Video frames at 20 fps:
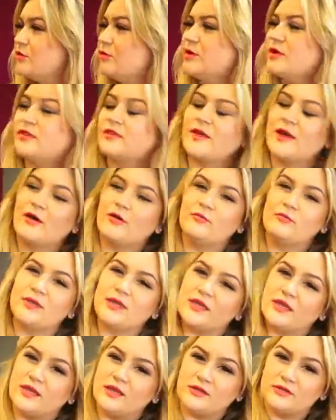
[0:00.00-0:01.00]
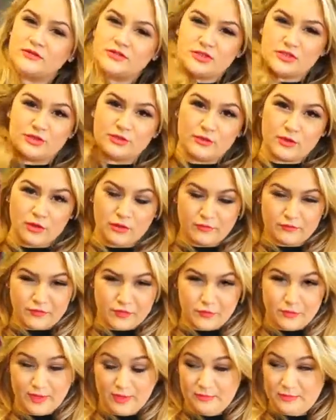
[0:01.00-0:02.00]
without being too
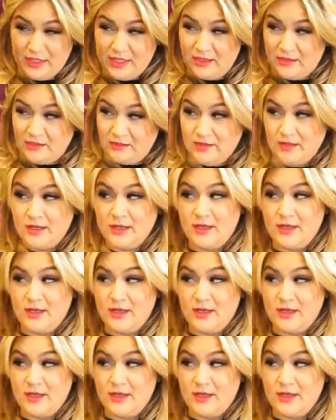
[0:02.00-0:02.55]
overwhelming.